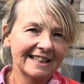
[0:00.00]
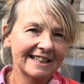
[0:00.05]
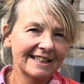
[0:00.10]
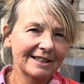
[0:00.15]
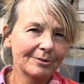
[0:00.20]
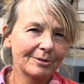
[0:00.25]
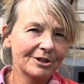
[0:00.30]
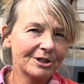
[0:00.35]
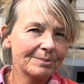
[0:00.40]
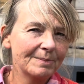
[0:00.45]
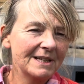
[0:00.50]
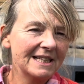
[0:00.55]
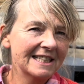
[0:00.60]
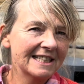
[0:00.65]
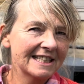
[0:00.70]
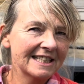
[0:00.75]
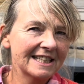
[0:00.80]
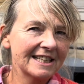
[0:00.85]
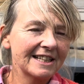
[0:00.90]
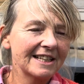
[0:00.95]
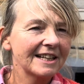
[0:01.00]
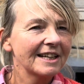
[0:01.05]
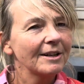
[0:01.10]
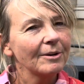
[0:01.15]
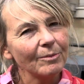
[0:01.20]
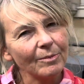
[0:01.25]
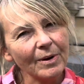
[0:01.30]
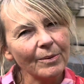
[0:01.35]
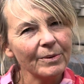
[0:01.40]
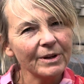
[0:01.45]
which means that
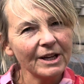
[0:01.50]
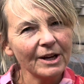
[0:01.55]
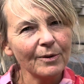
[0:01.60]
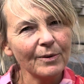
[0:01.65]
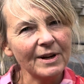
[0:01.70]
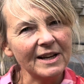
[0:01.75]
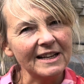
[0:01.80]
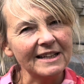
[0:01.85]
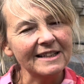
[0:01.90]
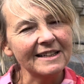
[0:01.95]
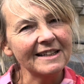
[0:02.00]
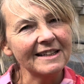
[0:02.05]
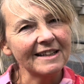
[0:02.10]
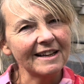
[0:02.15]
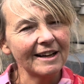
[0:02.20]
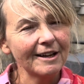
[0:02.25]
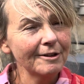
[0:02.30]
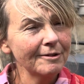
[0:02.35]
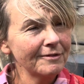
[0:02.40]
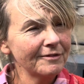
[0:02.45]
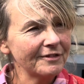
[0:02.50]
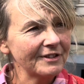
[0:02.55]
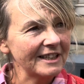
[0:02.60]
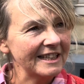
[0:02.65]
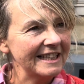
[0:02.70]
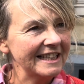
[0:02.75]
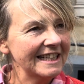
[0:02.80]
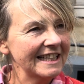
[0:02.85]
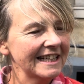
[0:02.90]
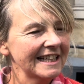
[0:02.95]
when we go in,
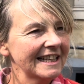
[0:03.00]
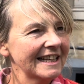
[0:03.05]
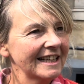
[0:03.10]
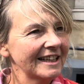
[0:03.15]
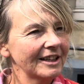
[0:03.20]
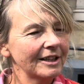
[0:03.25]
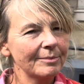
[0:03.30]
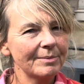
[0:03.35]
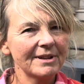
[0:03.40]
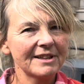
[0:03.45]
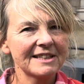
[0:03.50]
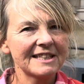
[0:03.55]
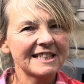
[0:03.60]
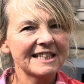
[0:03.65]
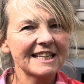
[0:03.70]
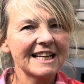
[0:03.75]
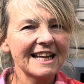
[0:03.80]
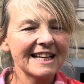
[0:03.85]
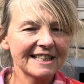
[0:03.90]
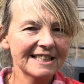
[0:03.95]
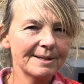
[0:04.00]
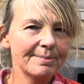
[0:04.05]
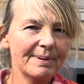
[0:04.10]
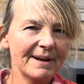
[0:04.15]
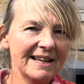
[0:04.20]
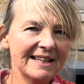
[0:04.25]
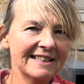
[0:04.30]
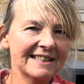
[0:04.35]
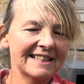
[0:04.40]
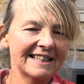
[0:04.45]
hopefully I'm going to be able to select a
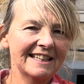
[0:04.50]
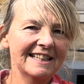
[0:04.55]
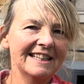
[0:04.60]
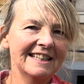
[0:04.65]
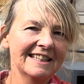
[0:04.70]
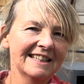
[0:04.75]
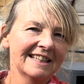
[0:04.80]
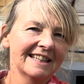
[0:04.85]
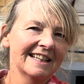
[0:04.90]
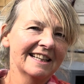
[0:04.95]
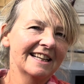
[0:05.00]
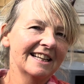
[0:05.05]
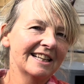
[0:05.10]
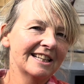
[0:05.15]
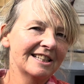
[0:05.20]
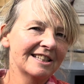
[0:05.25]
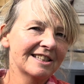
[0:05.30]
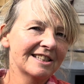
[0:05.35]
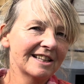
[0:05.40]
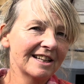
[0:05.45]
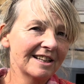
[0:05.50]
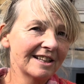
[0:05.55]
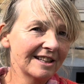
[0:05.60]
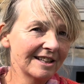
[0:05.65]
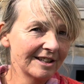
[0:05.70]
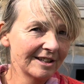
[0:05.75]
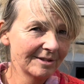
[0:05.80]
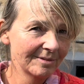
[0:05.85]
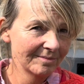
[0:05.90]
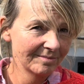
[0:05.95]
painting and
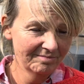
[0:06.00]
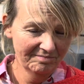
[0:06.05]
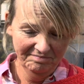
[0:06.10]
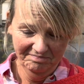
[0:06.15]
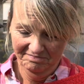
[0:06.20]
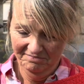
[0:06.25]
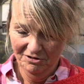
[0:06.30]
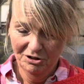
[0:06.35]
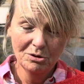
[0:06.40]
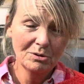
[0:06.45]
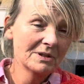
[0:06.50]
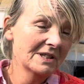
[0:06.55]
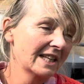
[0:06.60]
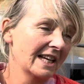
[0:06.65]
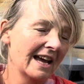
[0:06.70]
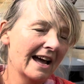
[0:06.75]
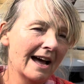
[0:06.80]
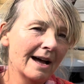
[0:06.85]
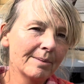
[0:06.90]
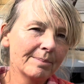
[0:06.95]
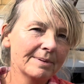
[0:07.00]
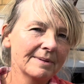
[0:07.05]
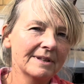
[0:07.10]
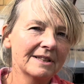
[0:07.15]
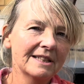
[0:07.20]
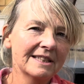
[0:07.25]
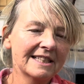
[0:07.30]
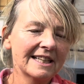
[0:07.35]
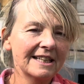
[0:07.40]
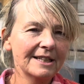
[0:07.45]
use the app
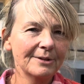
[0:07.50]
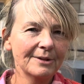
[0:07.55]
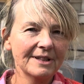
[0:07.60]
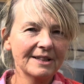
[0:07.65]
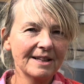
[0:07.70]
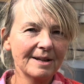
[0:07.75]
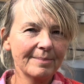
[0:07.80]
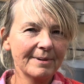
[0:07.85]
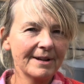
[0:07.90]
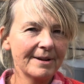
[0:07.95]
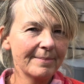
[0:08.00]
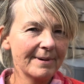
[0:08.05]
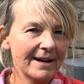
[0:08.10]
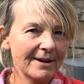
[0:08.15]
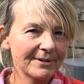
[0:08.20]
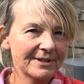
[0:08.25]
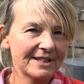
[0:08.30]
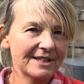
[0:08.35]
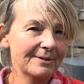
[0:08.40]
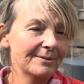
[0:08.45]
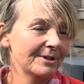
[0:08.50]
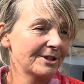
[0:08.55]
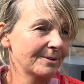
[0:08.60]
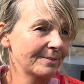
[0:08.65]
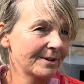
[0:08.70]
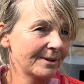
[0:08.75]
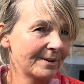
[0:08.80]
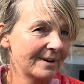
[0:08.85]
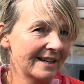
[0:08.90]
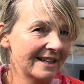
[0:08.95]
and tell you a little bit about it, which will
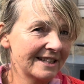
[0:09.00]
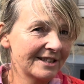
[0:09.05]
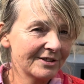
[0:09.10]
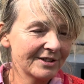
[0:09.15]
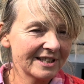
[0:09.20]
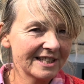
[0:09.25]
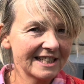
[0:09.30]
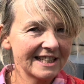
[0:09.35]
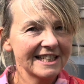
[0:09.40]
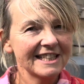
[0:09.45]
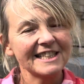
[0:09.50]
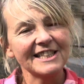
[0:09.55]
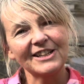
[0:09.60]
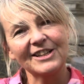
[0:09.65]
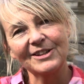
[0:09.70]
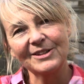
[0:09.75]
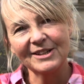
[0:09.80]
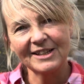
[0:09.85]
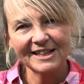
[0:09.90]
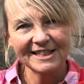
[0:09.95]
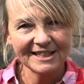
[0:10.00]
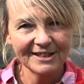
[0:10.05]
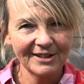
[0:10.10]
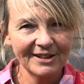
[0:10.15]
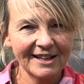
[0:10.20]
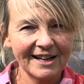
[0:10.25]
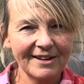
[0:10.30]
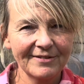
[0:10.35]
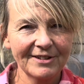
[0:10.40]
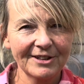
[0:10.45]
be quite interesting. So let's go
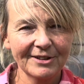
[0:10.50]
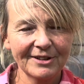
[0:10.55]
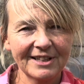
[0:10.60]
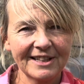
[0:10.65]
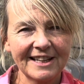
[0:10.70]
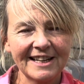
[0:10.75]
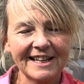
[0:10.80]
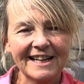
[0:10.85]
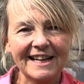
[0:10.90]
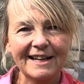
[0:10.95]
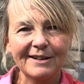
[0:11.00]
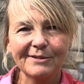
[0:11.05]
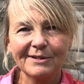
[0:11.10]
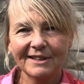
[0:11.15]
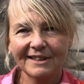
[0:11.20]
and have a look at that now.